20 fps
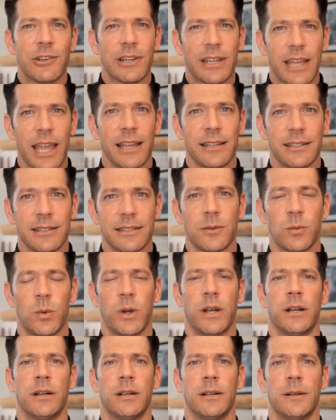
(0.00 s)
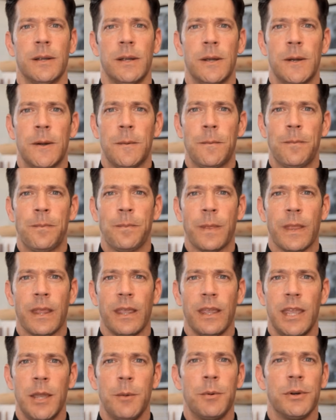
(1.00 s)
case where
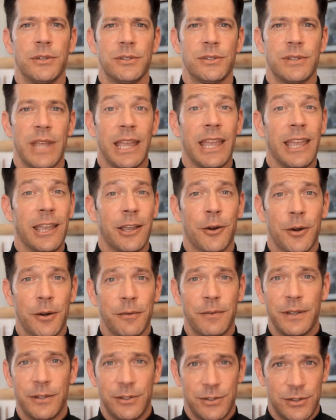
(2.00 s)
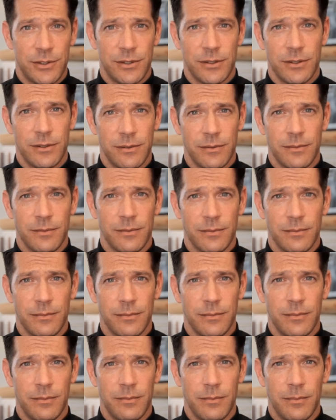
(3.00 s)
he was taking care of his
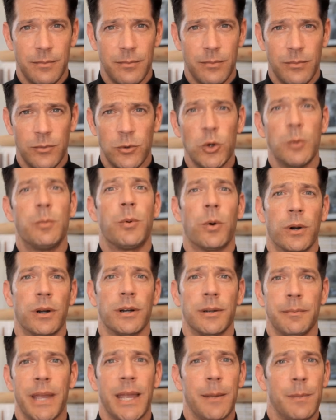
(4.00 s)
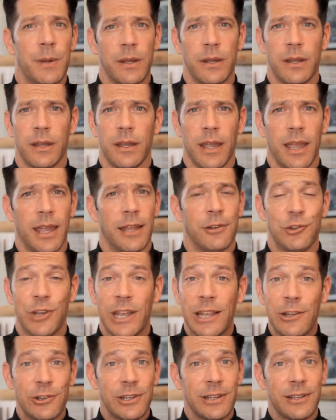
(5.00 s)
newborn baby and
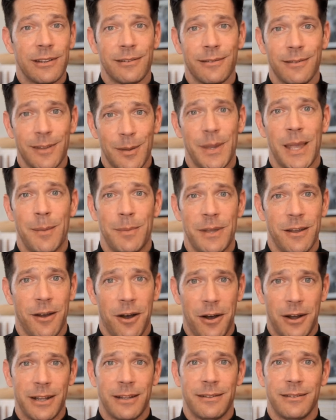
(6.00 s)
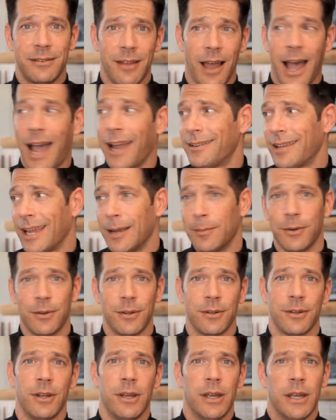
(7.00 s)
changing the baby on a high
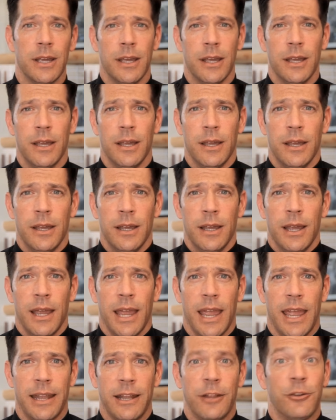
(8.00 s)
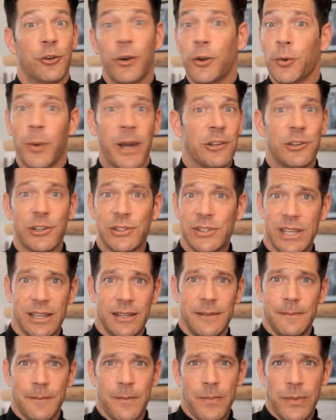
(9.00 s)
table. And he turned away just
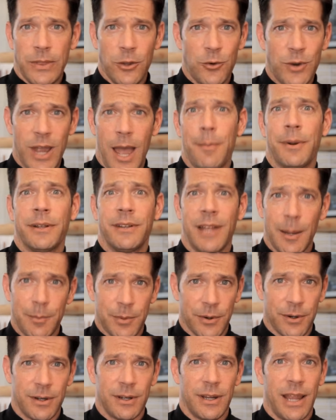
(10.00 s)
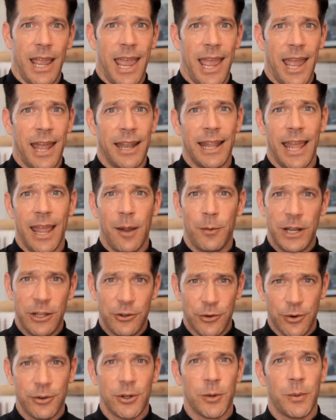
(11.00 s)
to grab a diaper, and when he
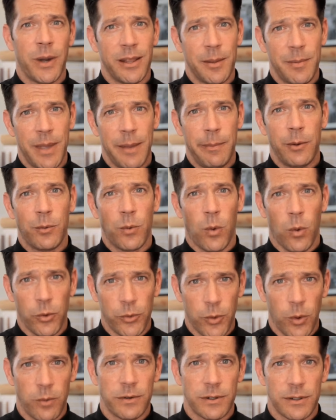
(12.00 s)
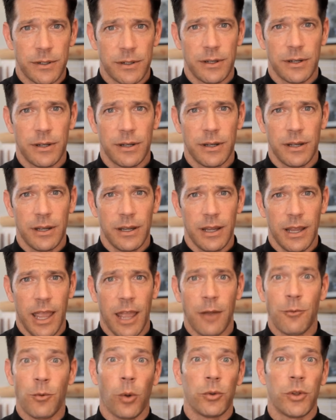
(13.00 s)
turned away, the baby rolled over
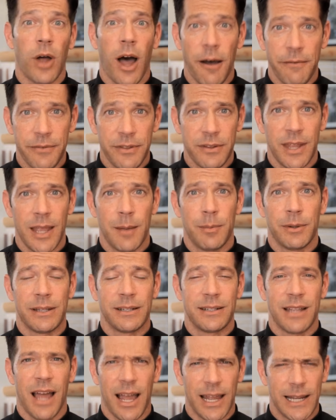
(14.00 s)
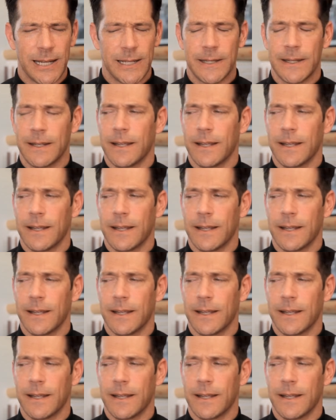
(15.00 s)
and rolled off the table and died.